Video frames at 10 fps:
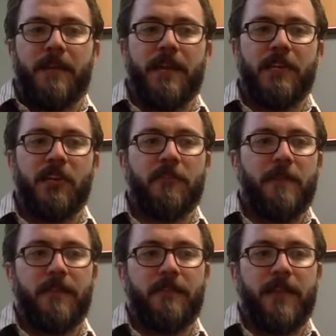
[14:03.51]
It just
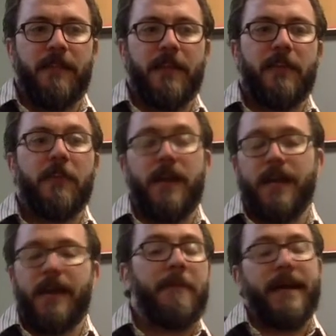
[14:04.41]
means that
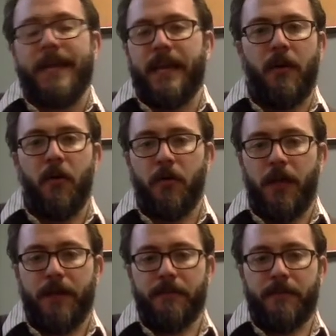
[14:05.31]
I'm not going to get a whole
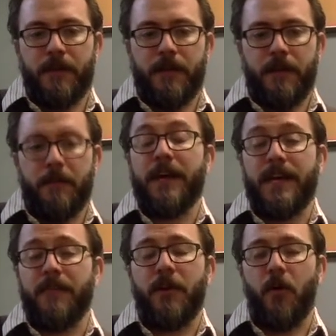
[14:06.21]
lot of I'm not going
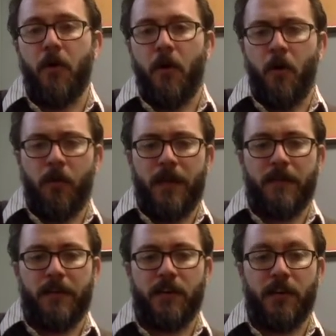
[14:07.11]
to give it a whole lot of
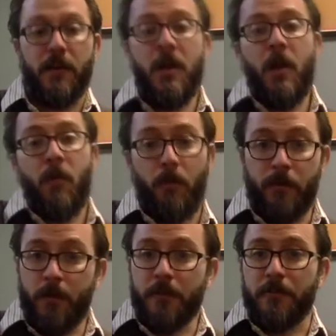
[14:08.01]
attention. What we
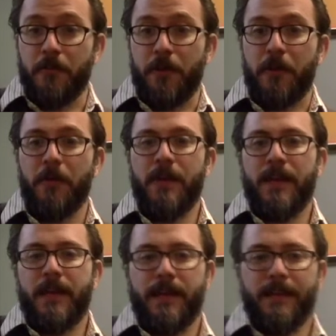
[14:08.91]
will do though
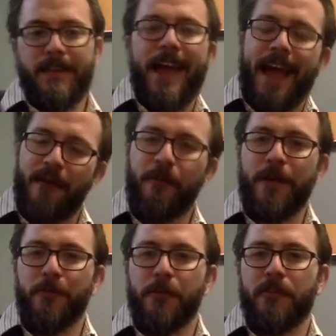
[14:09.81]
is halfway
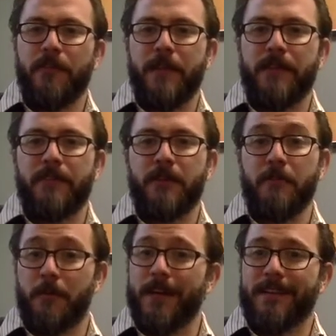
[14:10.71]
through the semester,
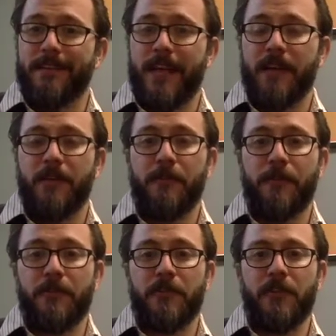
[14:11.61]
when we get to the end of the
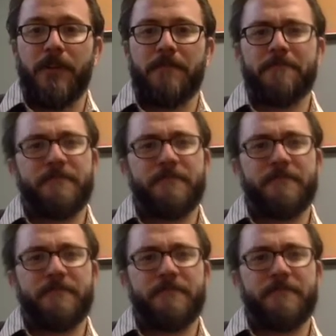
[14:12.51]
first unit,